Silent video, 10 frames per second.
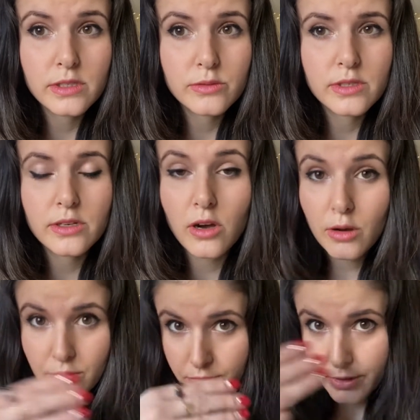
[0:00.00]
using
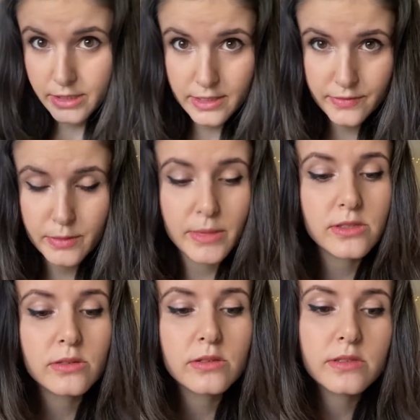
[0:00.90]
all three different
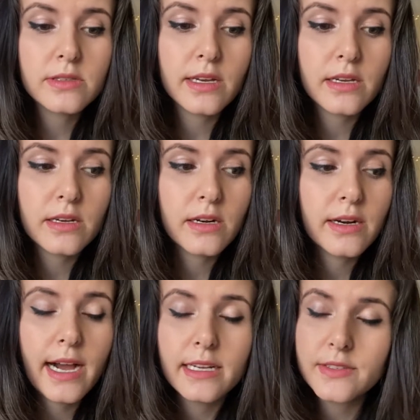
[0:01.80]
muscles that are
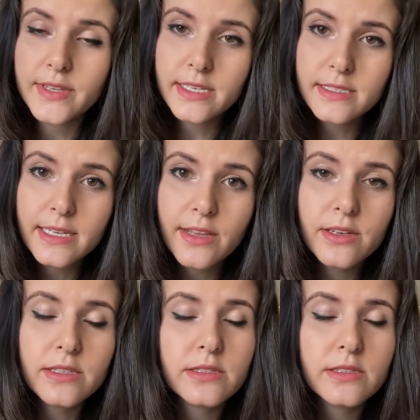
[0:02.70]
activated together.